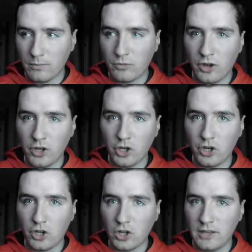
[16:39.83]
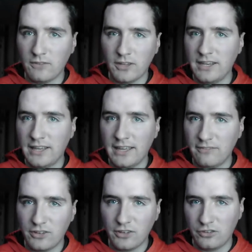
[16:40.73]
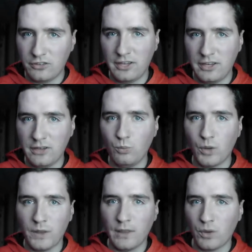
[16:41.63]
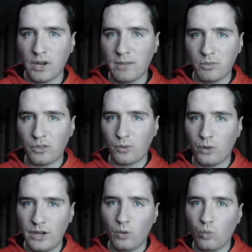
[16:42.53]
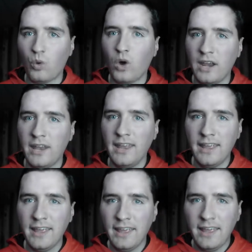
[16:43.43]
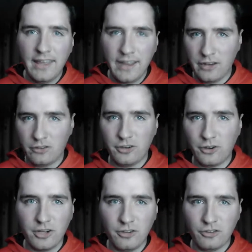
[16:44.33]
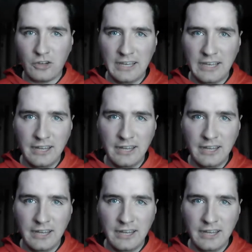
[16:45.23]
should Cleveland have conceded when they went up 3-1 in a series lead?